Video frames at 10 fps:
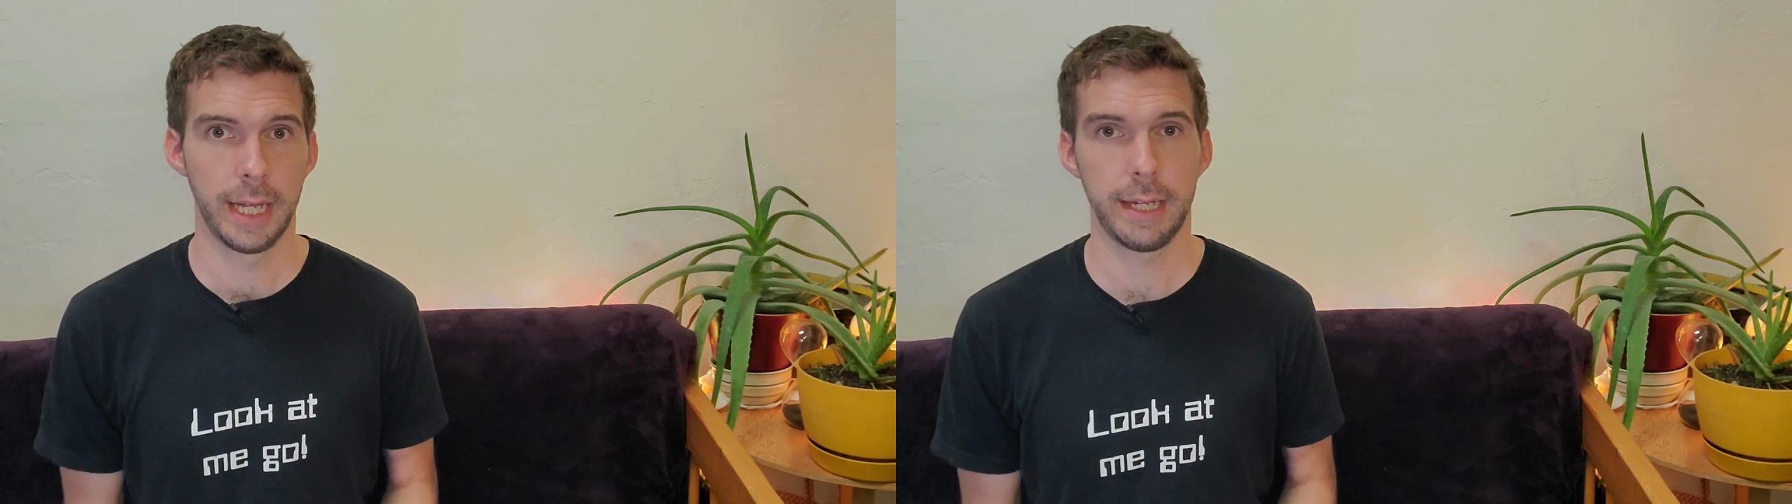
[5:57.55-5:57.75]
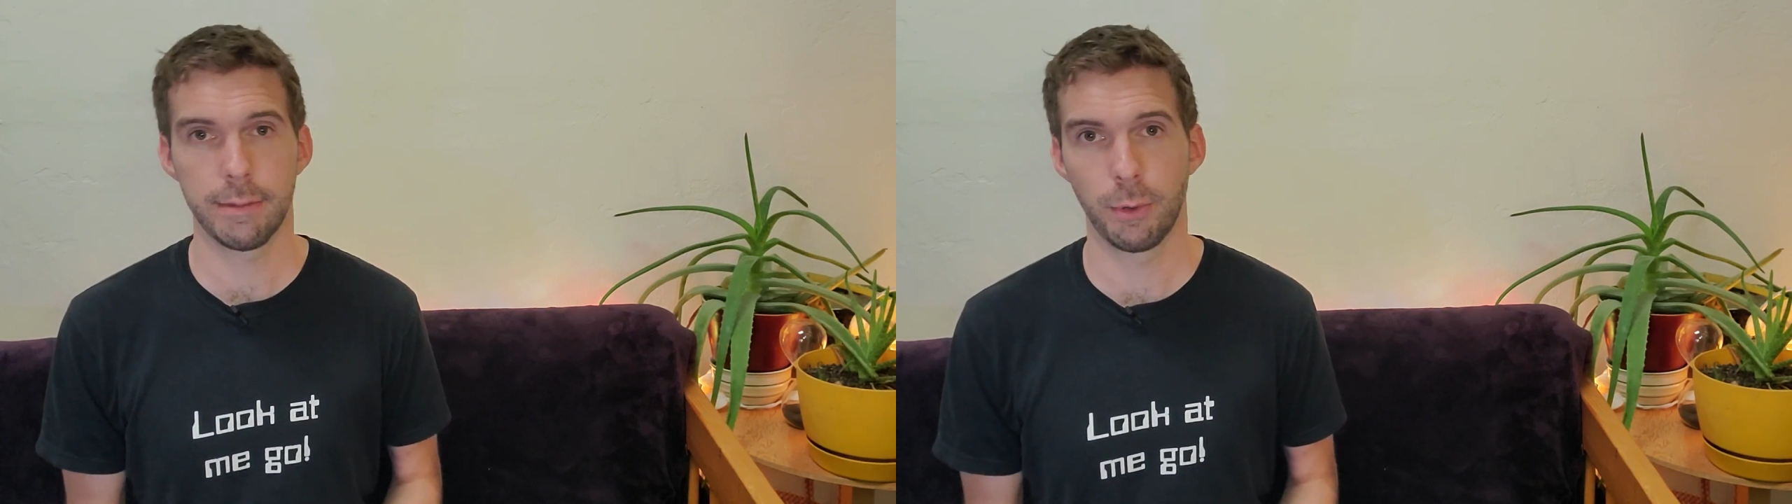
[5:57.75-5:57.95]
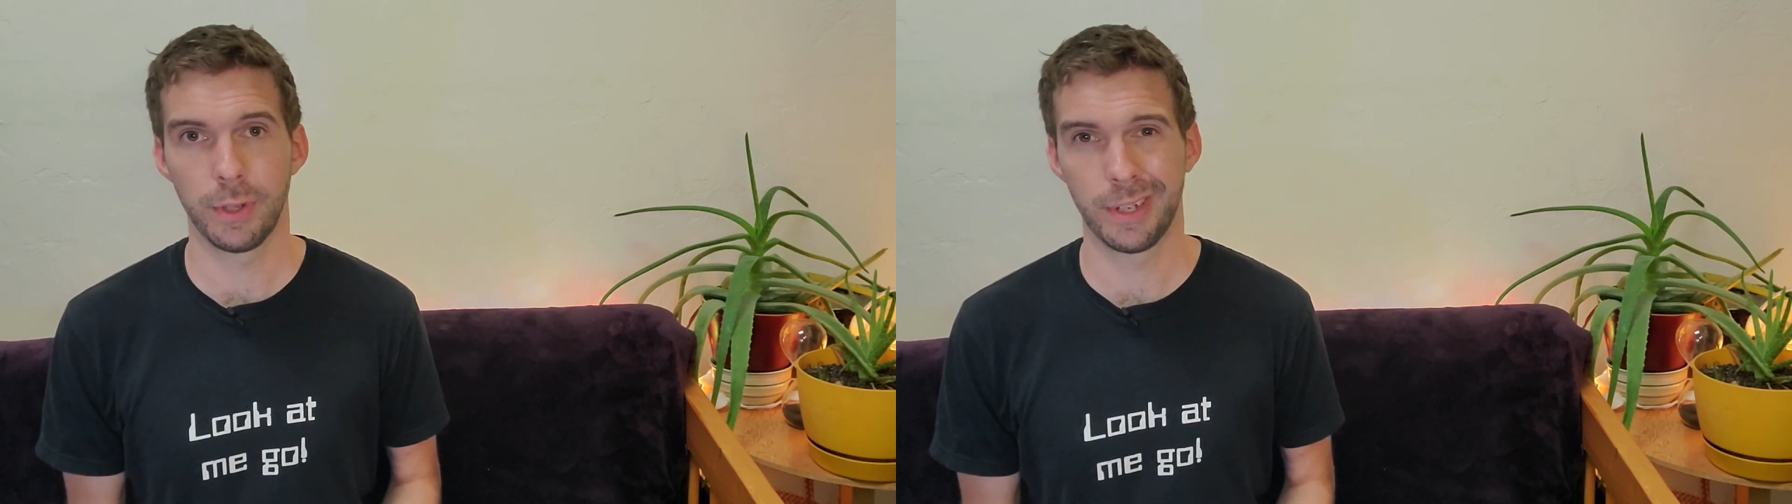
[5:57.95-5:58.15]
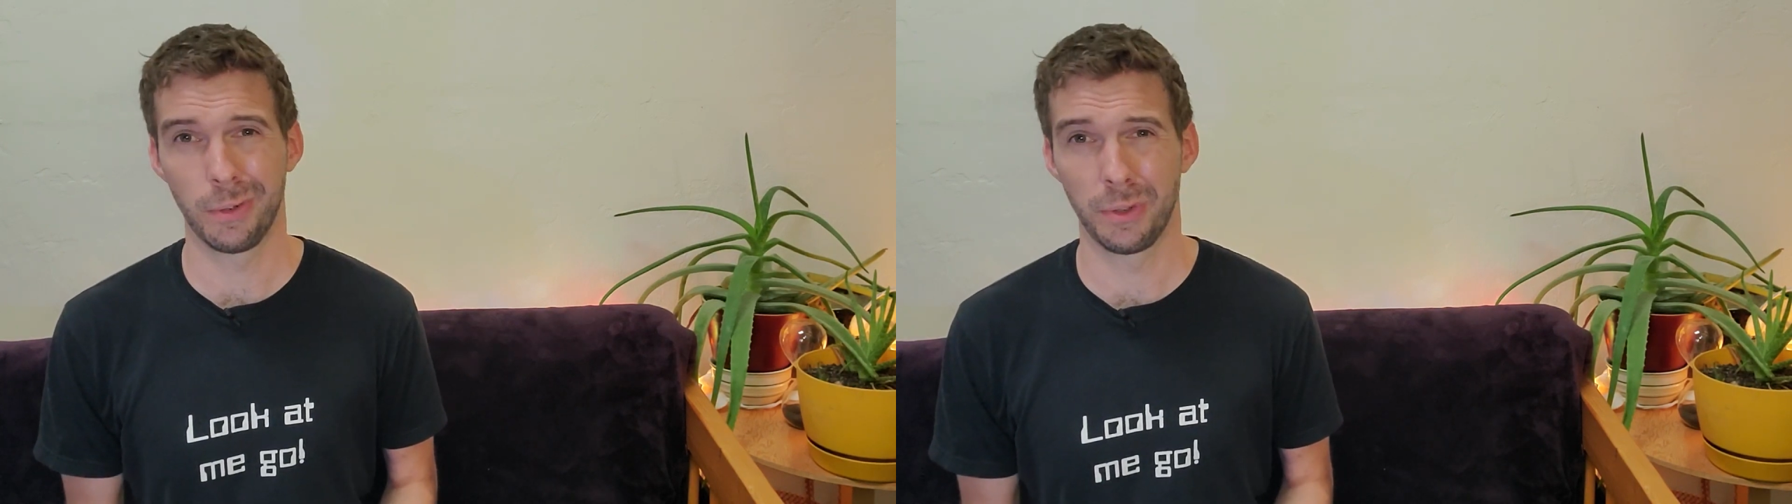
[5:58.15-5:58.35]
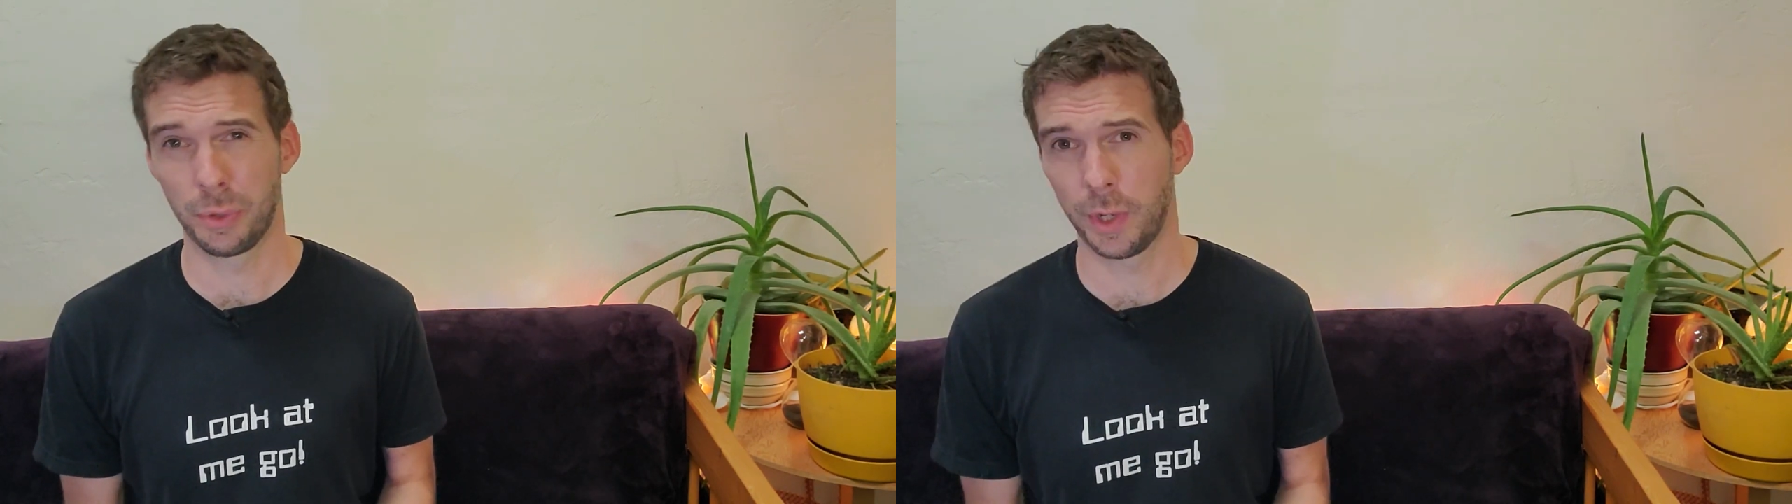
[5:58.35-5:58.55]
has a more
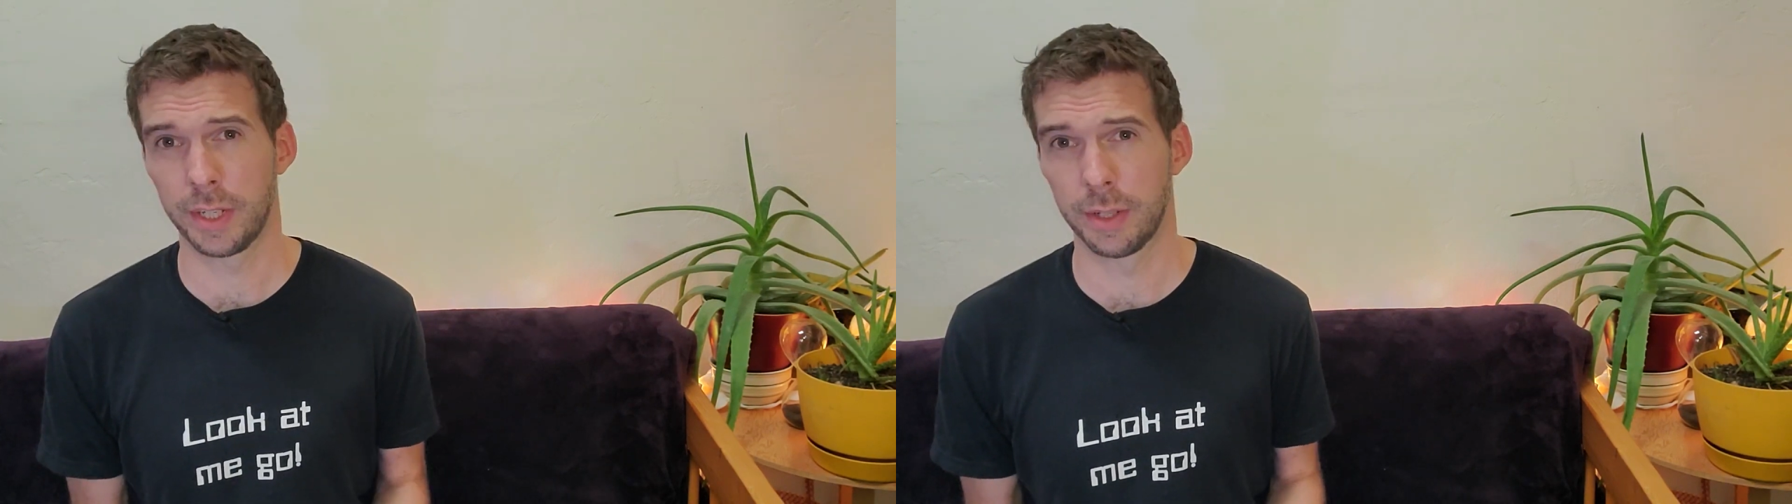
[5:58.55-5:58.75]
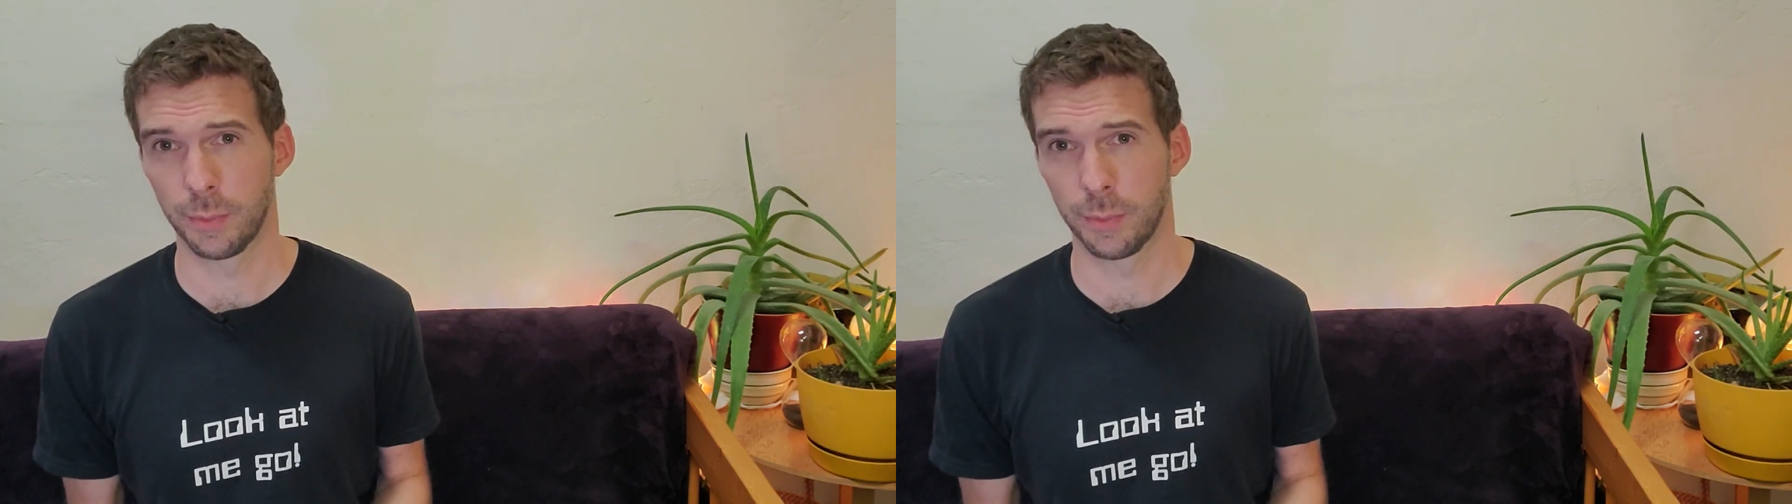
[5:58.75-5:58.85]
literal twist as